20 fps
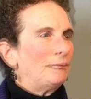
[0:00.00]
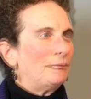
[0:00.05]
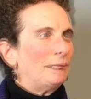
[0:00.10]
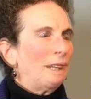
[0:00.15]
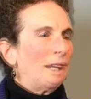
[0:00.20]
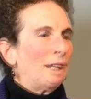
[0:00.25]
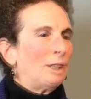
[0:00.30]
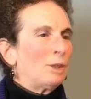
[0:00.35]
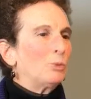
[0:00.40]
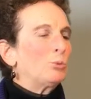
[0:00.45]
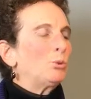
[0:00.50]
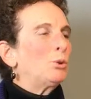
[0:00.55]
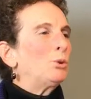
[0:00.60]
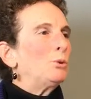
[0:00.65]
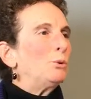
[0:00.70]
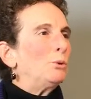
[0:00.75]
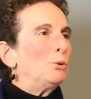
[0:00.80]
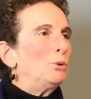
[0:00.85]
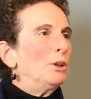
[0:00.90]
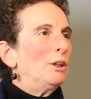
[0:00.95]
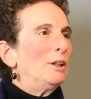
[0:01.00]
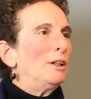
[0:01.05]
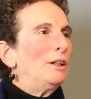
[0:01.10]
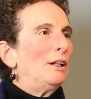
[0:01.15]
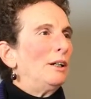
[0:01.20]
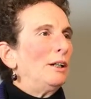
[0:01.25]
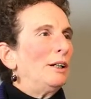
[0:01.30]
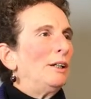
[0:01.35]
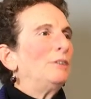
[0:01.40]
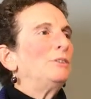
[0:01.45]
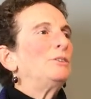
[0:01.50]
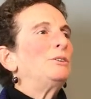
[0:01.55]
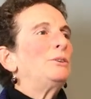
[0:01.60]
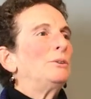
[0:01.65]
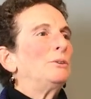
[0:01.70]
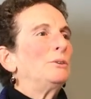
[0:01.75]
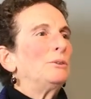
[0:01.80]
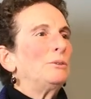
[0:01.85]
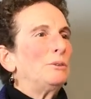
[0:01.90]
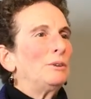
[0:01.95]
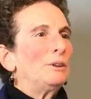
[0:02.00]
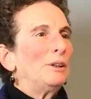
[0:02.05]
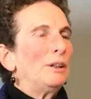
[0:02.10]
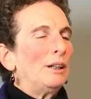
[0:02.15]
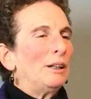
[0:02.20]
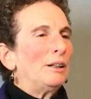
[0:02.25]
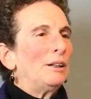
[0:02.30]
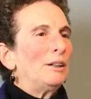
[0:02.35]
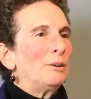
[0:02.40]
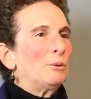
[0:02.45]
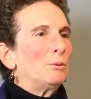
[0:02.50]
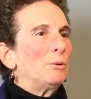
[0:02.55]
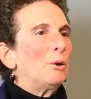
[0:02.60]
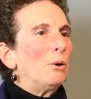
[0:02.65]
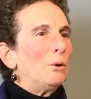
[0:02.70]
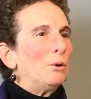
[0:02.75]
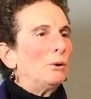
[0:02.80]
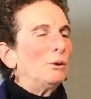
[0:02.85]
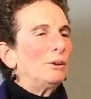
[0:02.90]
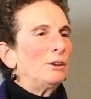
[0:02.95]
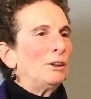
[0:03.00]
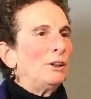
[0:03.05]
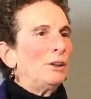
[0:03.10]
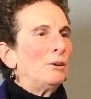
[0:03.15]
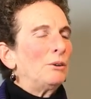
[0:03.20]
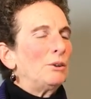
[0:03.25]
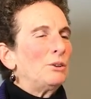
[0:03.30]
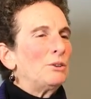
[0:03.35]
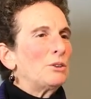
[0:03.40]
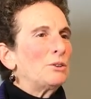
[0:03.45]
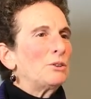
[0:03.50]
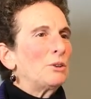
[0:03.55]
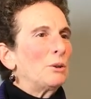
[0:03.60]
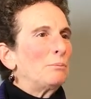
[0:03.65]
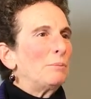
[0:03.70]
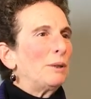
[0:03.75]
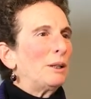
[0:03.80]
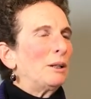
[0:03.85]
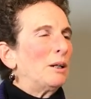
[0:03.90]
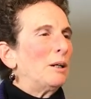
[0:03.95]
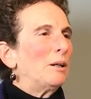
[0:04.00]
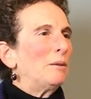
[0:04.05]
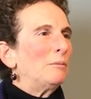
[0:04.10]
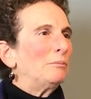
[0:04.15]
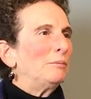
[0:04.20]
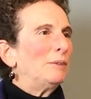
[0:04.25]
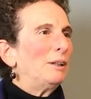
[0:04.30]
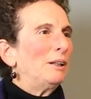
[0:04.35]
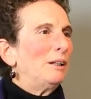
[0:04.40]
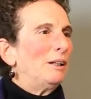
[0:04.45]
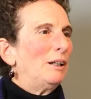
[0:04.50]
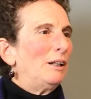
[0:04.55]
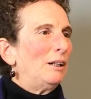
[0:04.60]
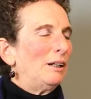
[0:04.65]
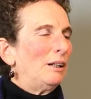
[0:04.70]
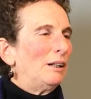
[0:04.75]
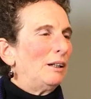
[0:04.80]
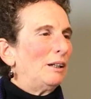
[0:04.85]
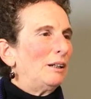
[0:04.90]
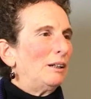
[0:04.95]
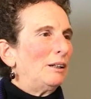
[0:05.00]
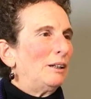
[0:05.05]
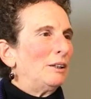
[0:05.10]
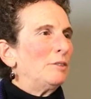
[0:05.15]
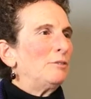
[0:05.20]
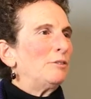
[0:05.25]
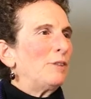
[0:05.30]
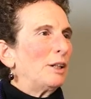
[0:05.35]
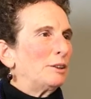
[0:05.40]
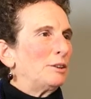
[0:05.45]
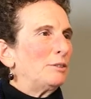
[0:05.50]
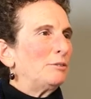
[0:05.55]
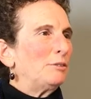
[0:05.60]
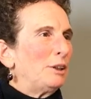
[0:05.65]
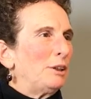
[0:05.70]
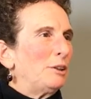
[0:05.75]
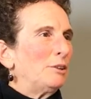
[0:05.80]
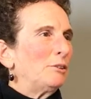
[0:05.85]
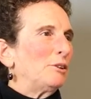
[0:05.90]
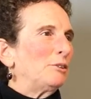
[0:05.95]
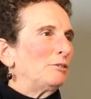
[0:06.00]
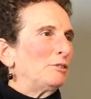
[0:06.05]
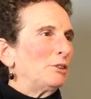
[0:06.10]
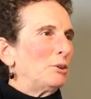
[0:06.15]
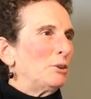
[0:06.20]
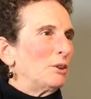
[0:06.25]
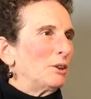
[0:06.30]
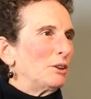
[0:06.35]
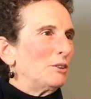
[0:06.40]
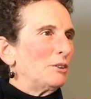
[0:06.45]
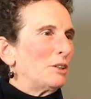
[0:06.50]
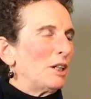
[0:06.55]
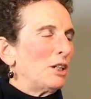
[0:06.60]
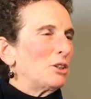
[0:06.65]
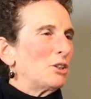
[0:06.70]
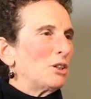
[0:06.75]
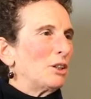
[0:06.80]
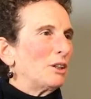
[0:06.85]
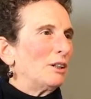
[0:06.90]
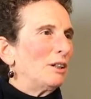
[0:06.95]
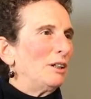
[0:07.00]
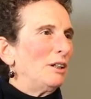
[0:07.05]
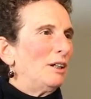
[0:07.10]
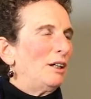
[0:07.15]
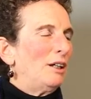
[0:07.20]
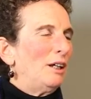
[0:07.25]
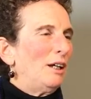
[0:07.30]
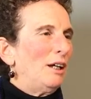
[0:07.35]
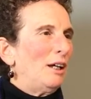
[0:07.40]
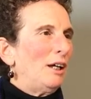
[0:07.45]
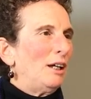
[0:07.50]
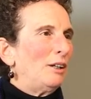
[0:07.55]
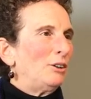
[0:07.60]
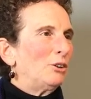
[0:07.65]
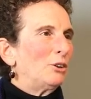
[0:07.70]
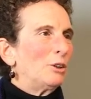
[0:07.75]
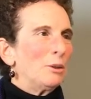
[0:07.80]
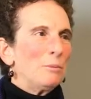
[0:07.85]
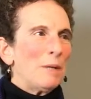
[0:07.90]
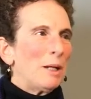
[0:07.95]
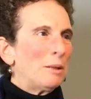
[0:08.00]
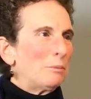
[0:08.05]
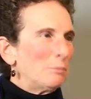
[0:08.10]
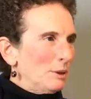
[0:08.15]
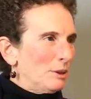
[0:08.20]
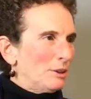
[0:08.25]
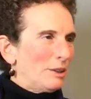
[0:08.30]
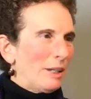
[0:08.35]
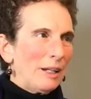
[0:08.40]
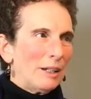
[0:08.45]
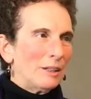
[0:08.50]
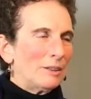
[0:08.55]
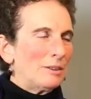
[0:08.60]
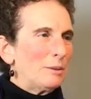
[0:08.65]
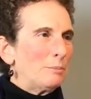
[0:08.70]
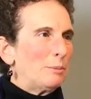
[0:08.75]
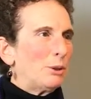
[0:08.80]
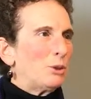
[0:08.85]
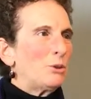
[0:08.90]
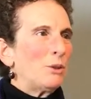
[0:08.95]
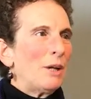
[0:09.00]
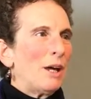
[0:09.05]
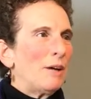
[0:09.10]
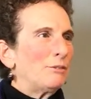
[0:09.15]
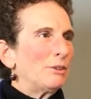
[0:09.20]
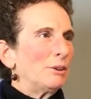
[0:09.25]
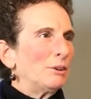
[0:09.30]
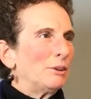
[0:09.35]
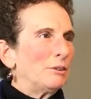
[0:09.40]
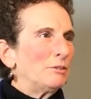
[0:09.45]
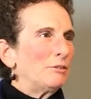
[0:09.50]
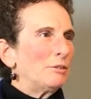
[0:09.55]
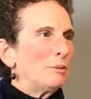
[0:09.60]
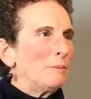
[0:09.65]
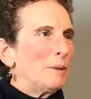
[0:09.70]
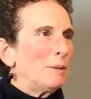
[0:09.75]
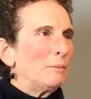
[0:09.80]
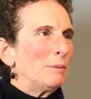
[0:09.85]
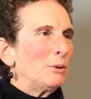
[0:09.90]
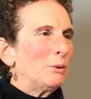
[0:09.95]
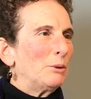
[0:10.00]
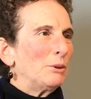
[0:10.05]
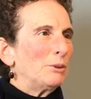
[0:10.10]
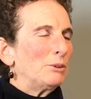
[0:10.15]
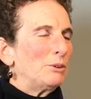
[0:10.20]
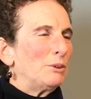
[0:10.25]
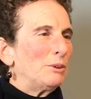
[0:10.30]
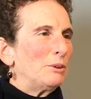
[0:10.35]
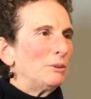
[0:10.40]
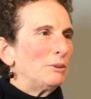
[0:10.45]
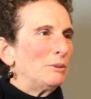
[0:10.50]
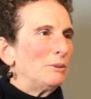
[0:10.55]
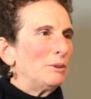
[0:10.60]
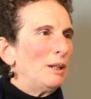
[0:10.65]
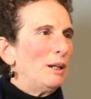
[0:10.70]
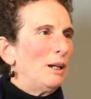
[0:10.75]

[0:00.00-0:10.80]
I grew into the role. You just don't become an effective leader of an organization, and you're going to make mistakes, but you have to learn from them in order to